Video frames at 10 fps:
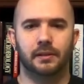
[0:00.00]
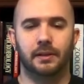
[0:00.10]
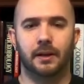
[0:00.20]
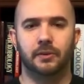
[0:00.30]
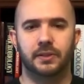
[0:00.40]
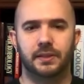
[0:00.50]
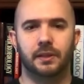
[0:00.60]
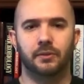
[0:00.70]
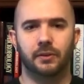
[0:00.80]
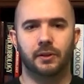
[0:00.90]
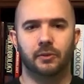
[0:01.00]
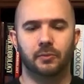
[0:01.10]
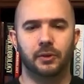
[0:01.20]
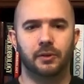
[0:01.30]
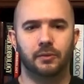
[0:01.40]
that are sent to the
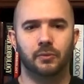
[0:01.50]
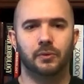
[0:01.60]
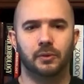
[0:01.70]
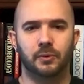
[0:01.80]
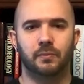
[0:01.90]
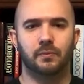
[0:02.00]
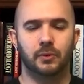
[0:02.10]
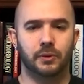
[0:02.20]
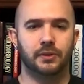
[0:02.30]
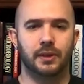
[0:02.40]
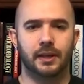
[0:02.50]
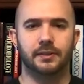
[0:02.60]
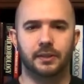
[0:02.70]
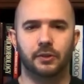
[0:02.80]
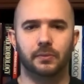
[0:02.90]
Arduino Uno for it to
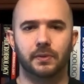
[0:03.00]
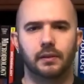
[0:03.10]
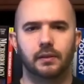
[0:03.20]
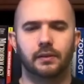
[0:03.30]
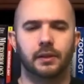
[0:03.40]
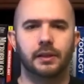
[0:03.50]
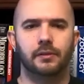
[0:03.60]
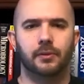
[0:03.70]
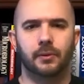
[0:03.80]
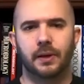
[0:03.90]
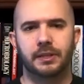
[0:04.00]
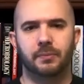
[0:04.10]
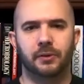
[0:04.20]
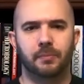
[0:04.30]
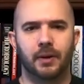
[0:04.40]
execute. The need for the
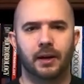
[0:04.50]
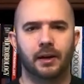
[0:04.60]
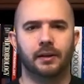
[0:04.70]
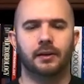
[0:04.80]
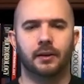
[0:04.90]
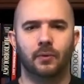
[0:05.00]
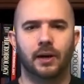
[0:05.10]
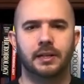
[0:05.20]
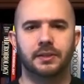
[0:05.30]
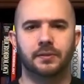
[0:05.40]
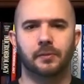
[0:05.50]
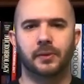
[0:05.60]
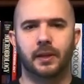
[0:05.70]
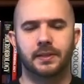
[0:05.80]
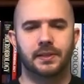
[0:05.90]
Raspberry Pi arises from
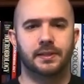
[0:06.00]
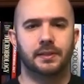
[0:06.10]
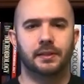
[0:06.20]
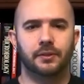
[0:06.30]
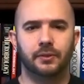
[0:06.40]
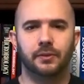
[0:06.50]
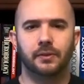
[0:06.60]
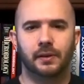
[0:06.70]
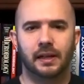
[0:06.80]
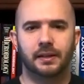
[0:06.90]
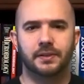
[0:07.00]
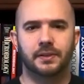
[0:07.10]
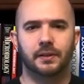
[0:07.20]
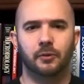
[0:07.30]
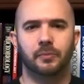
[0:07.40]
the necessity to
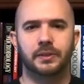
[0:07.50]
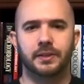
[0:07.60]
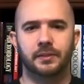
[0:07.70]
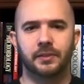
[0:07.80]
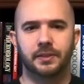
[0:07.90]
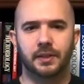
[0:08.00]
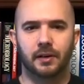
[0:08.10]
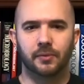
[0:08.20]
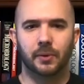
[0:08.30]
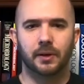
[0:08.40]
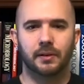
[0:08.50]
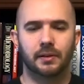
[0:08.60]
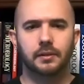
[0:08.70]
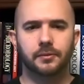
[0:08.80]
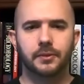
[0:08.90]
utilize the OpenCV software.
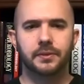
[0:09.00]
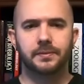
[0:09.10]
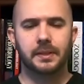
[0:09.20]
The first